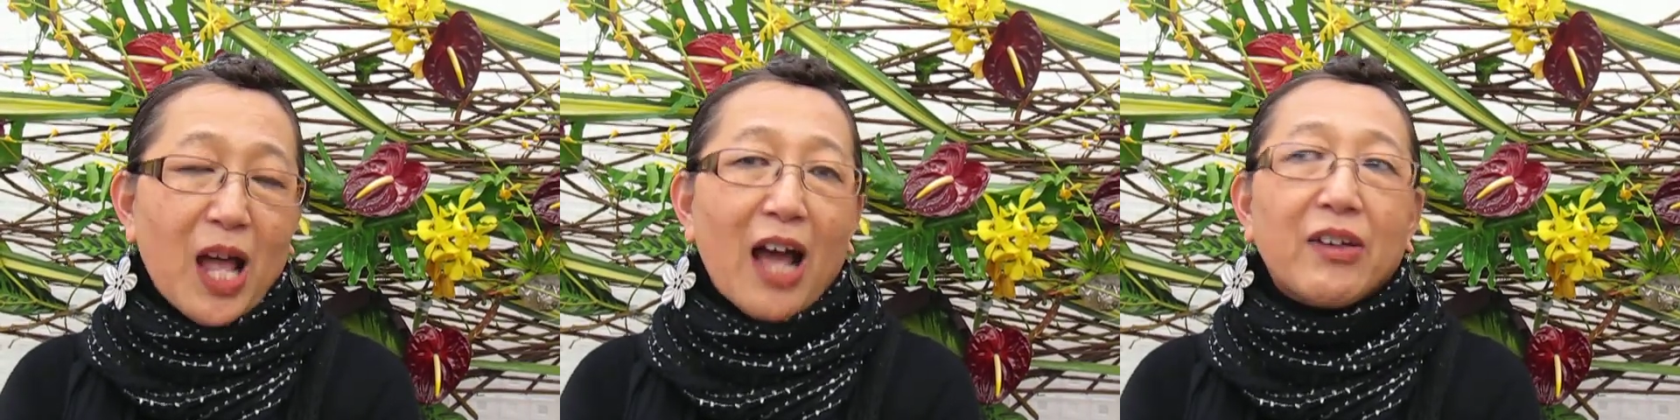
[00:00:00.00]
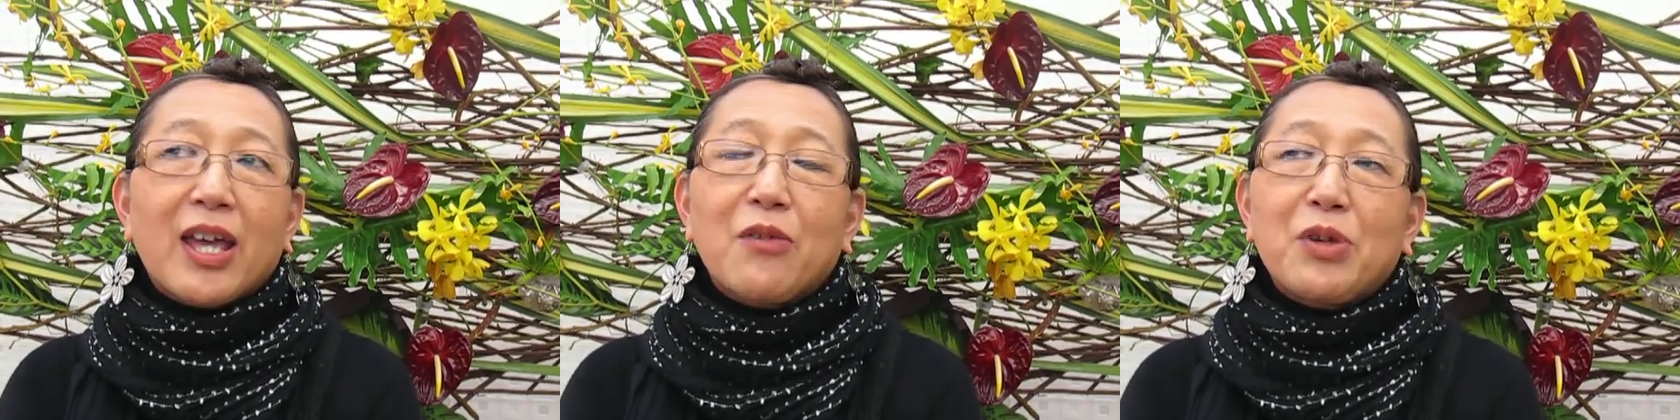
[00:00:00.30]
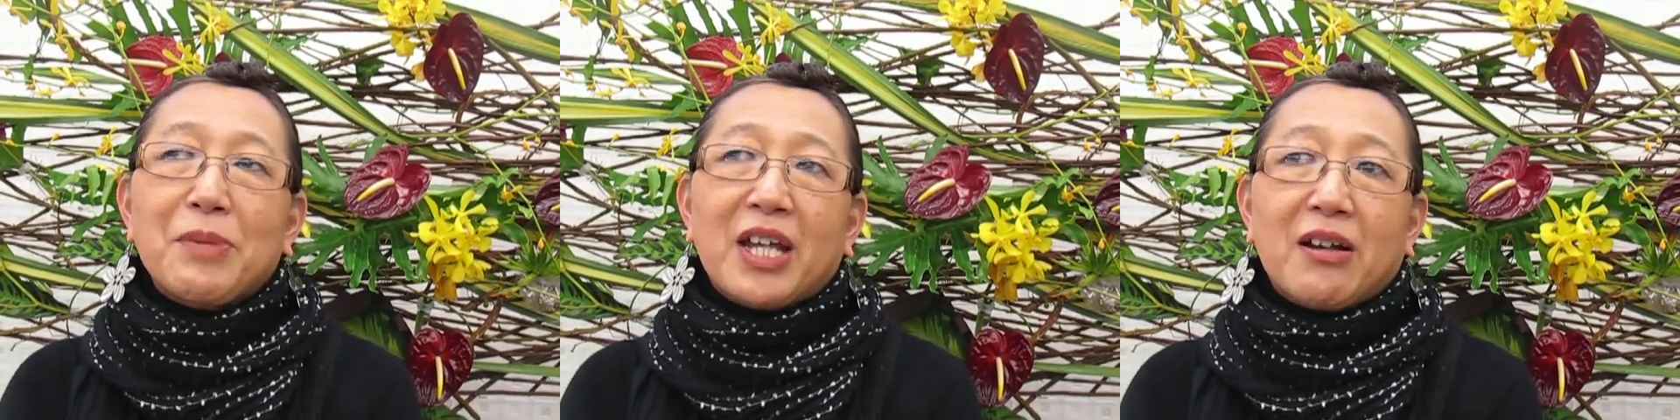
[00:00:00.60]
How can
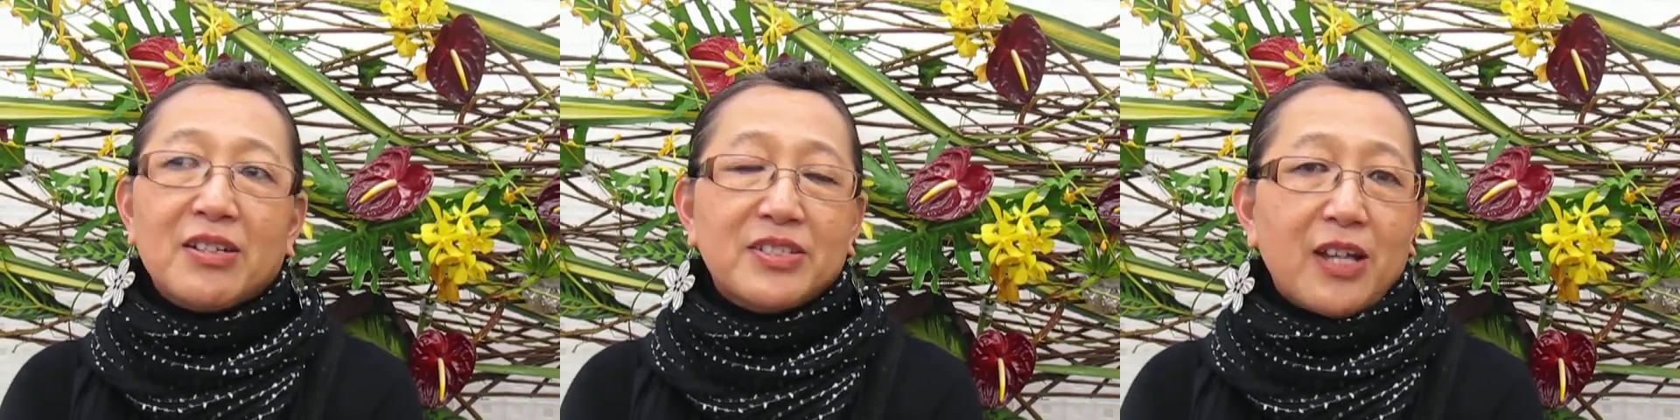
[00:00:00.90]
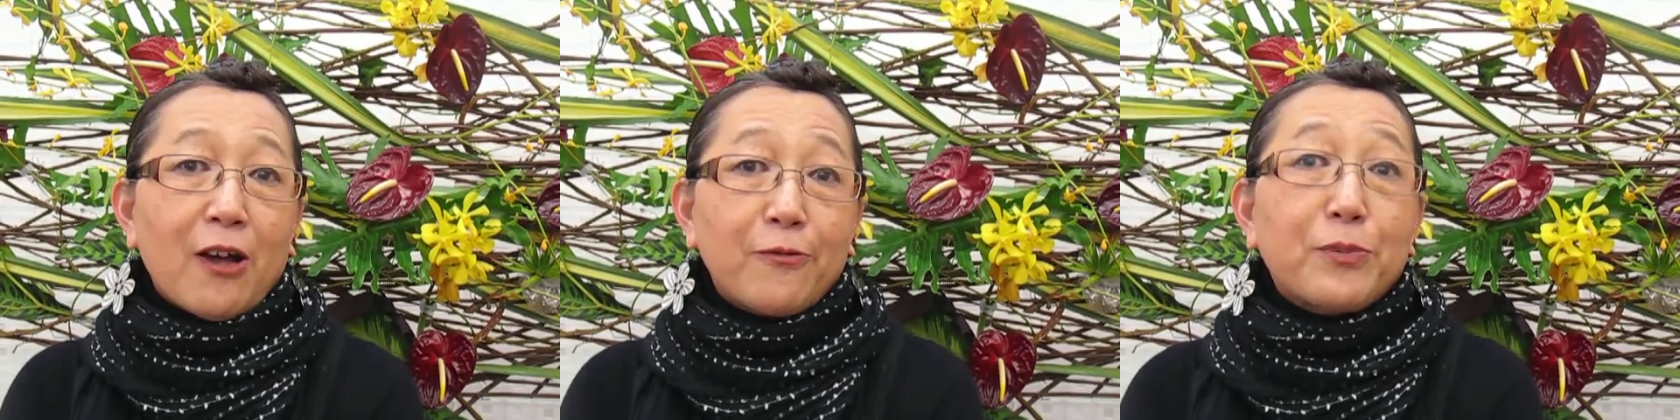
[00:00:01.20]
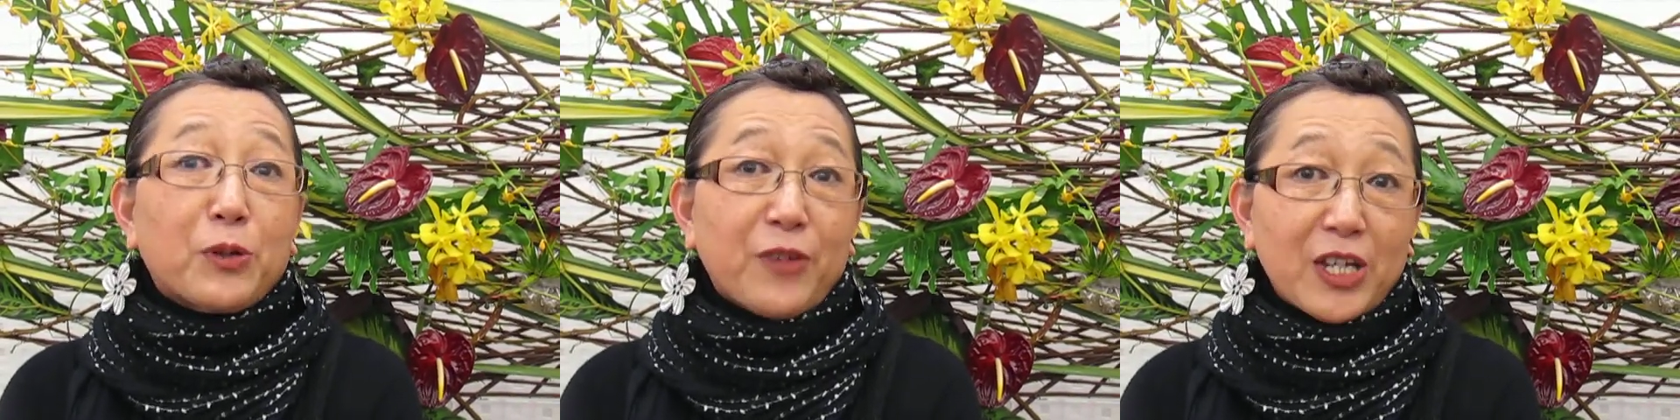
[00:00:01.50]
we make ourselves
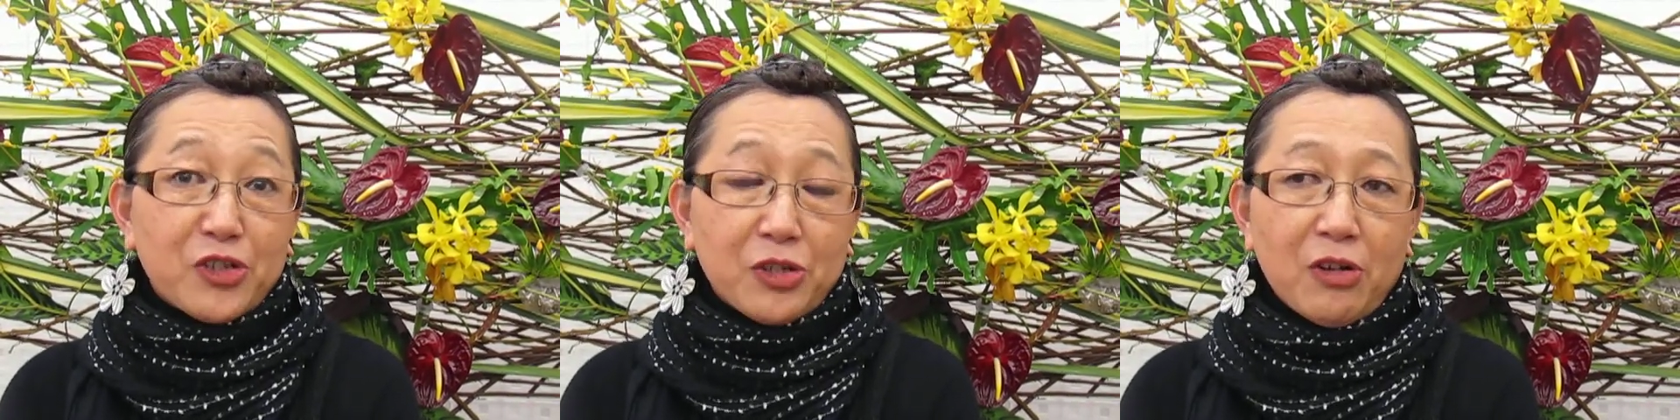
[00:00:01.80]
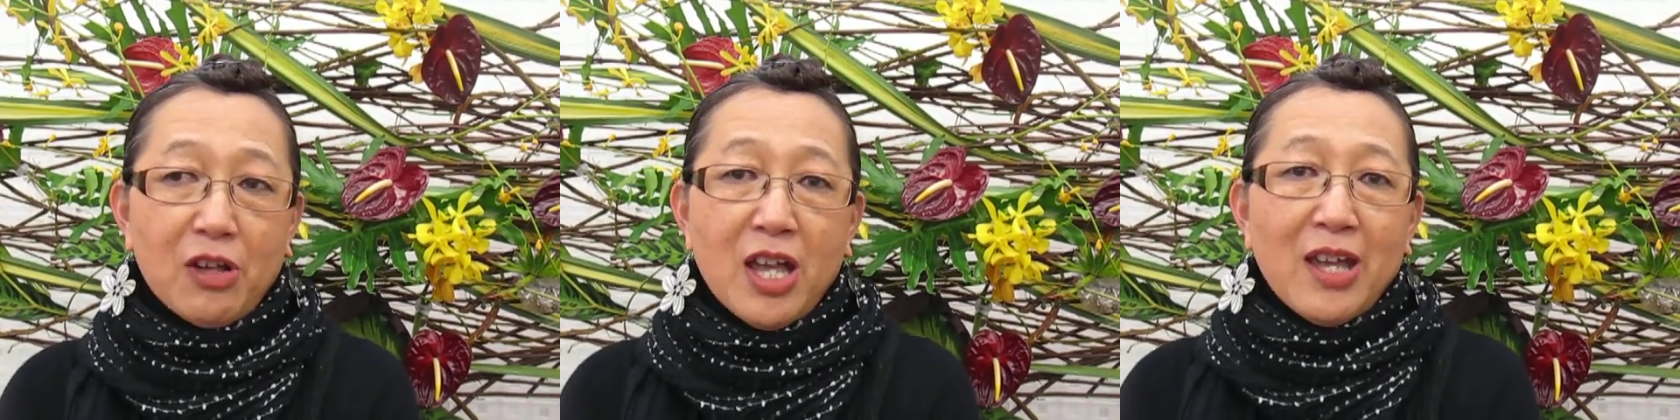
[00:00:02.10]
professional?